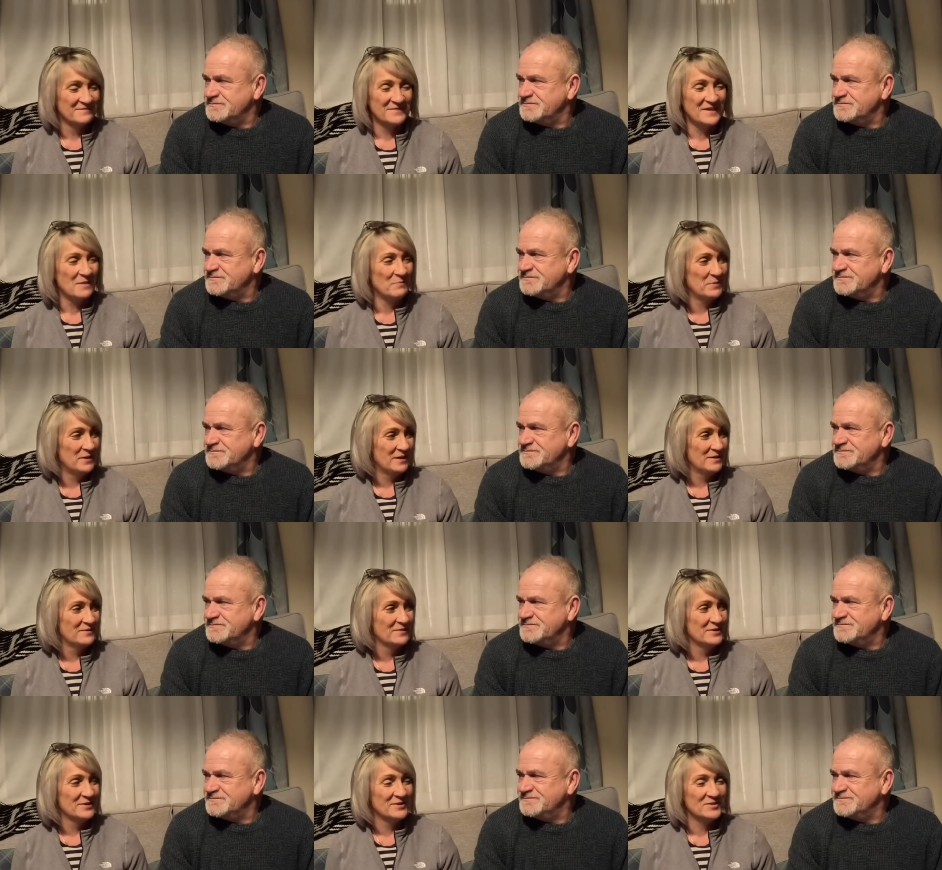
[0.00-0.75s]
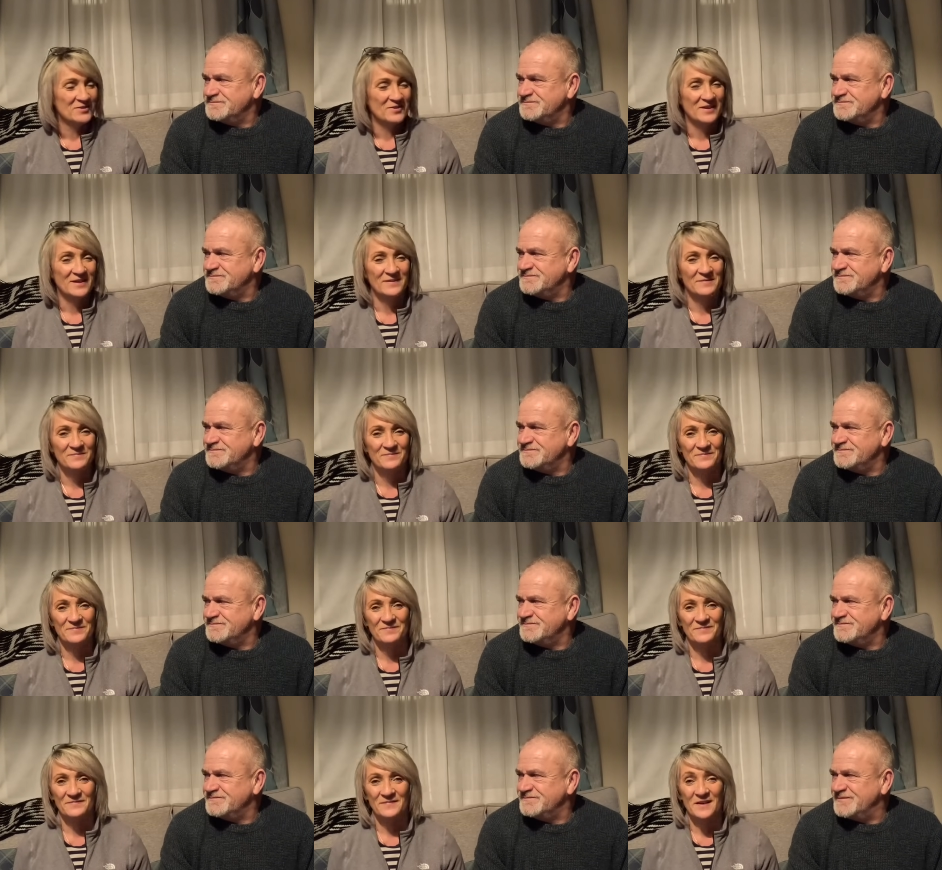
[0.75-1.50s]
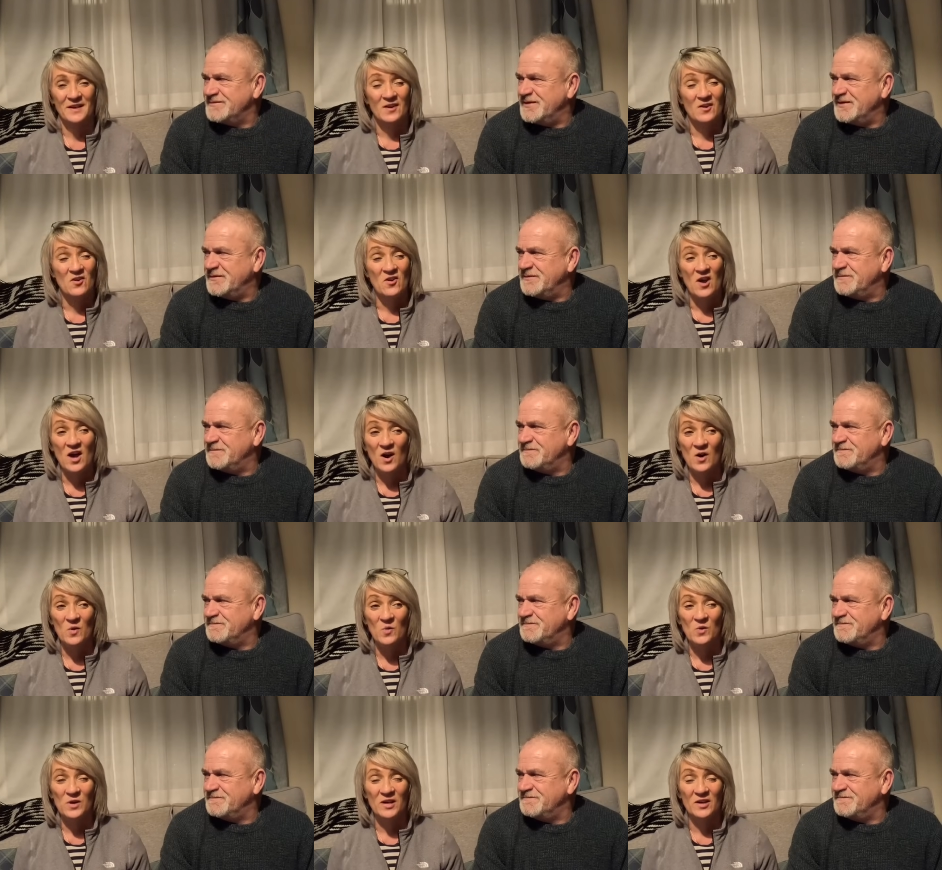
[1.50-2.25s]
Speaker 1: Happy anniversary.
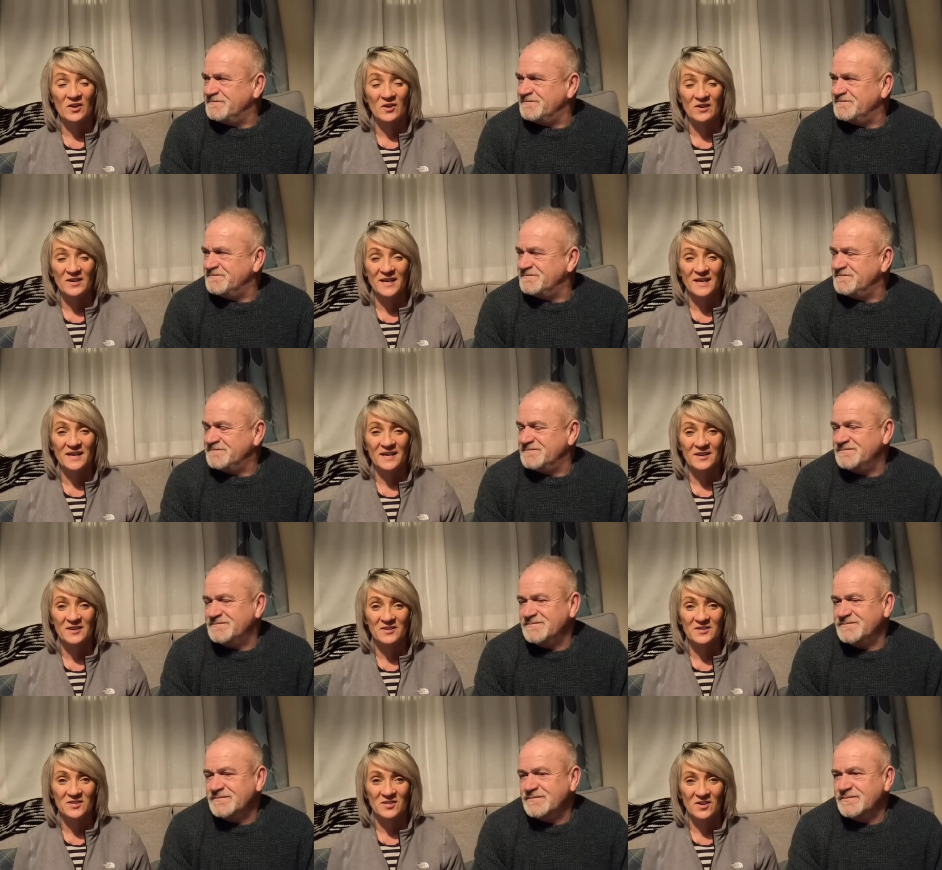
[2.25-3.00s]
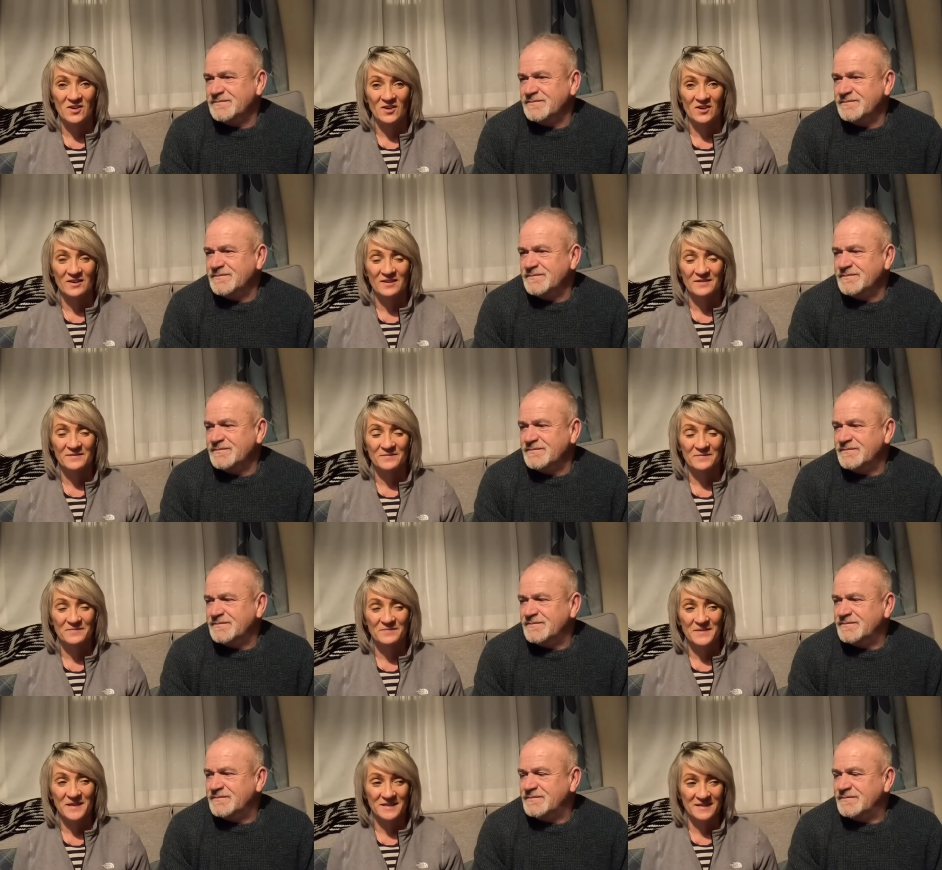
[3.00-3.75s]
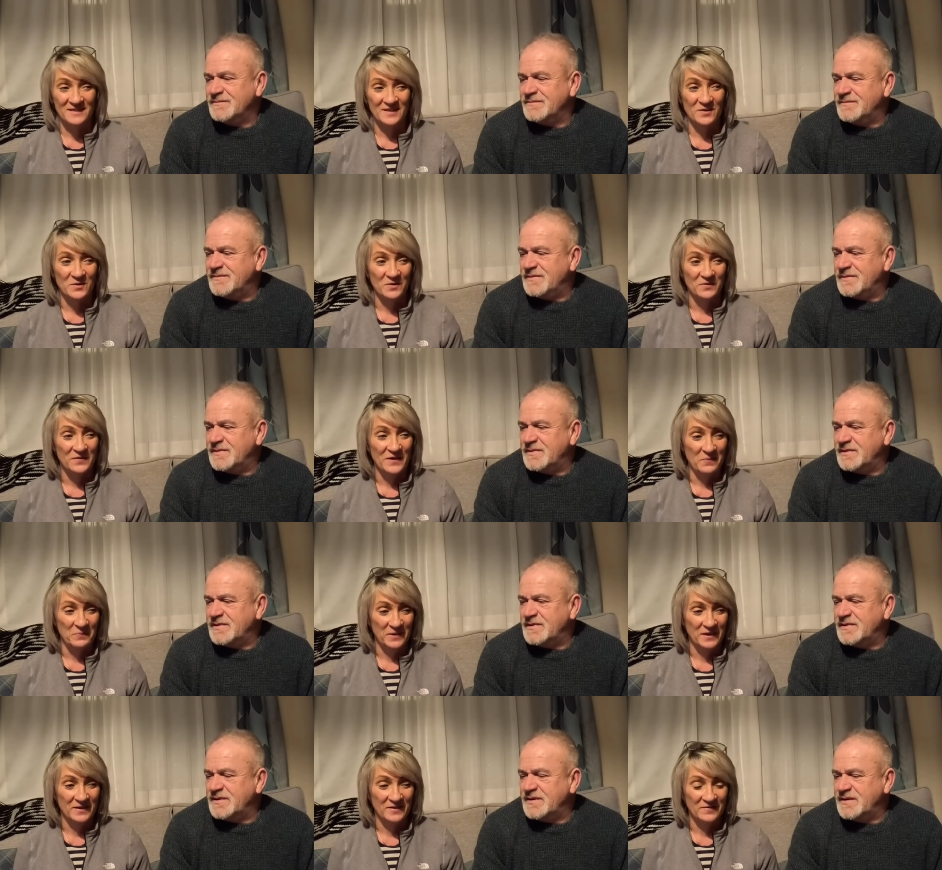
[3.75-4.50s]
No, you're not getting a snog. That's enough.
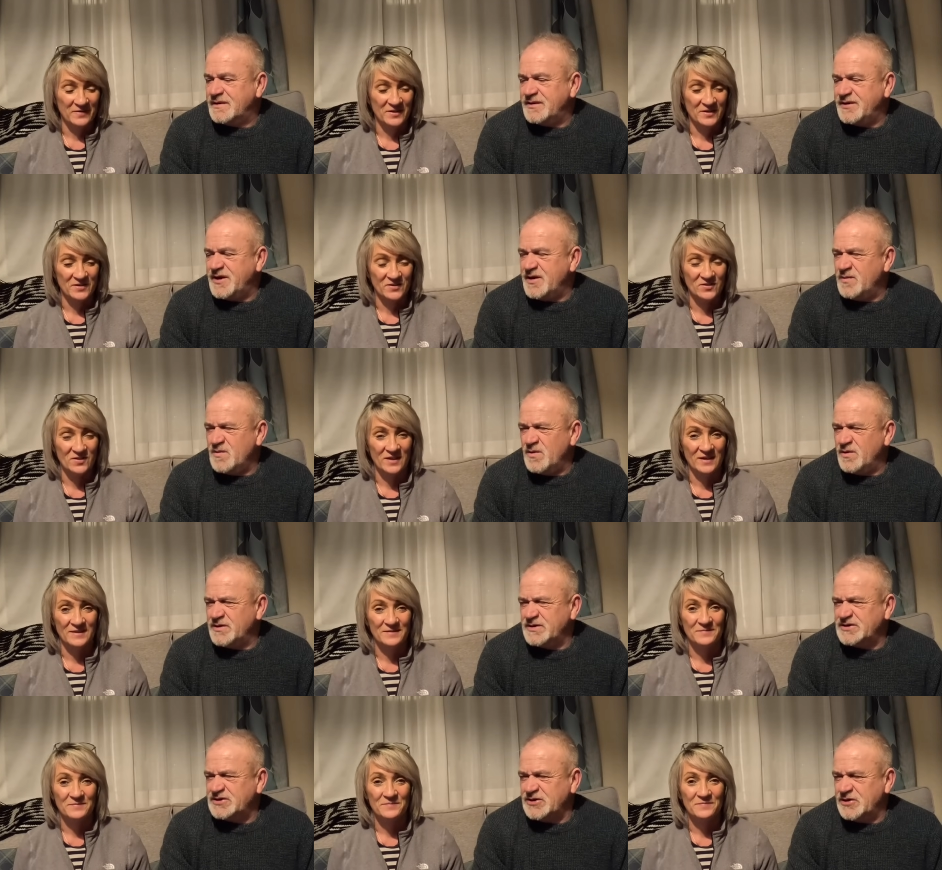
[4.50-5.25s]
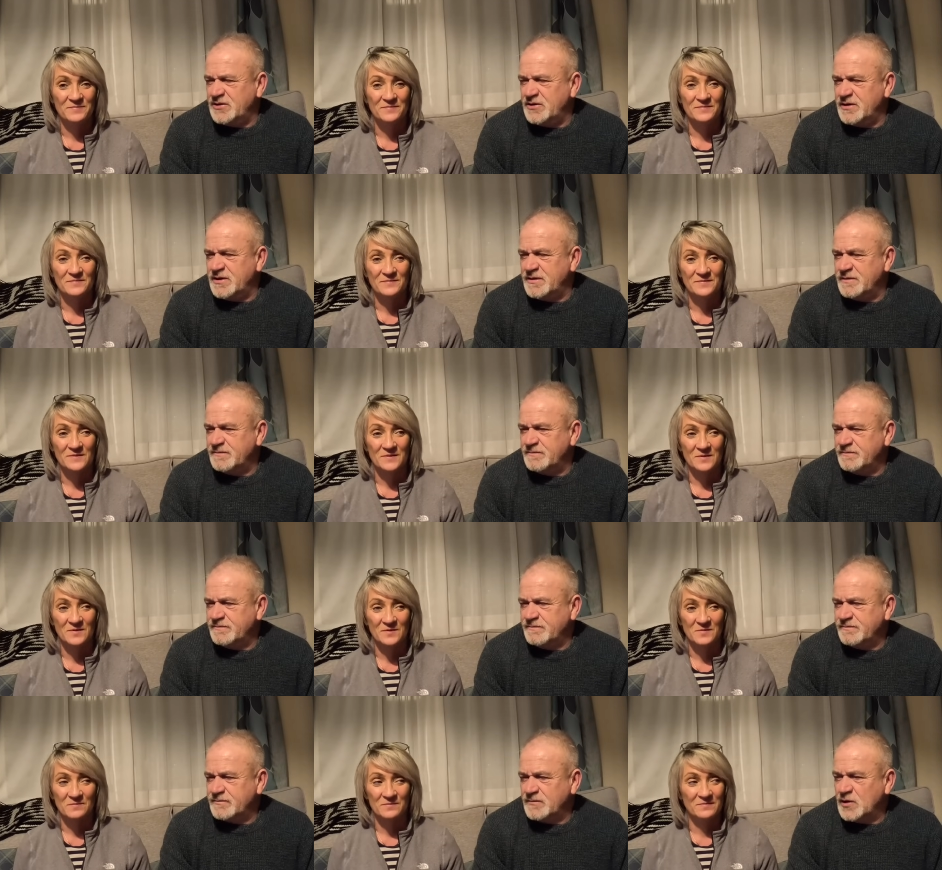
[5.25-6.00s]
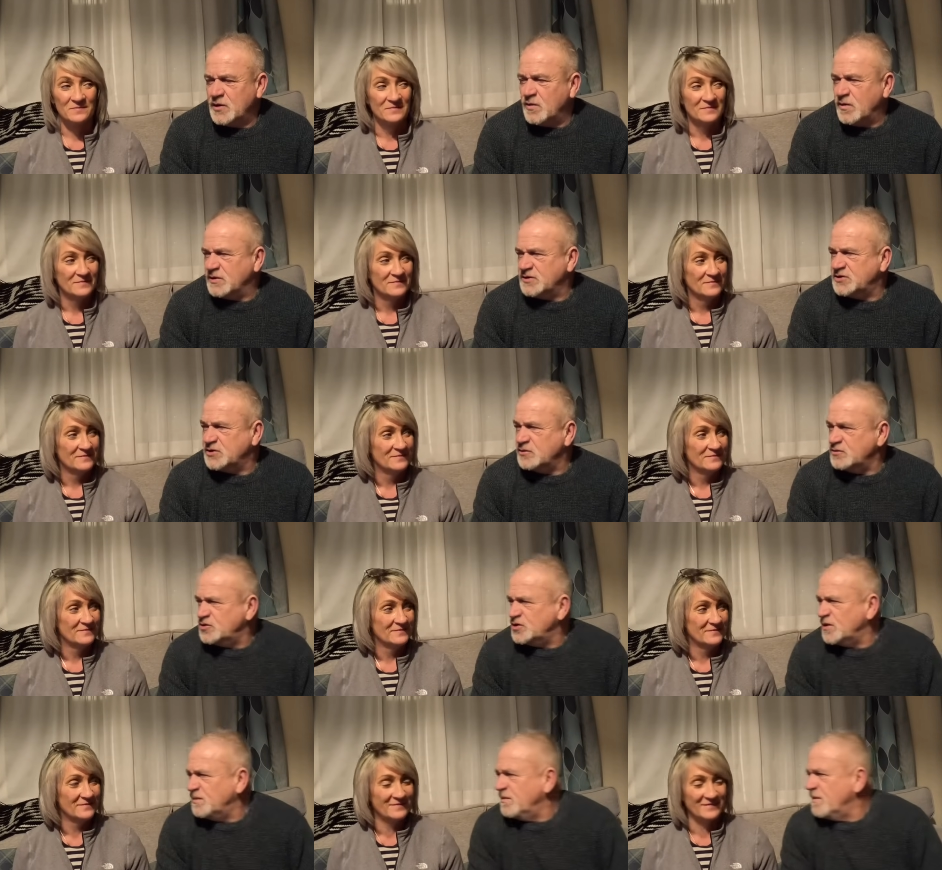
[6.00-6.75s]
Happy
Speaker 2: anniversary. I don't want a snog. Go on,
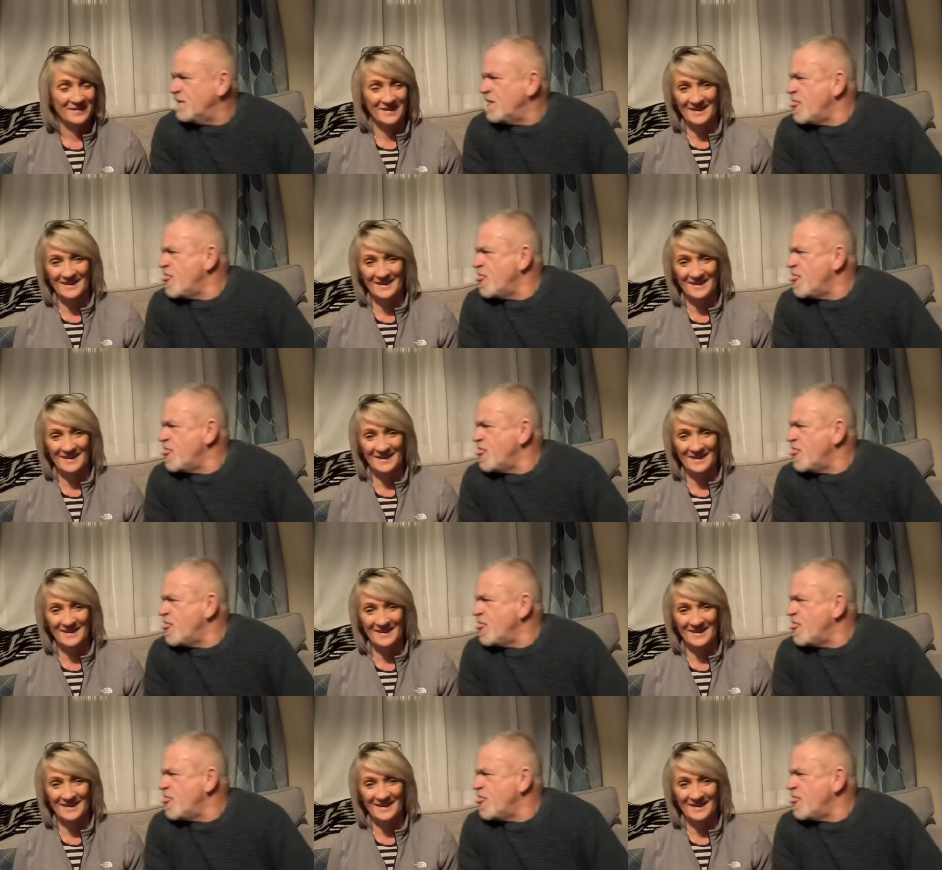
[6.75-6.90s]
tongue job.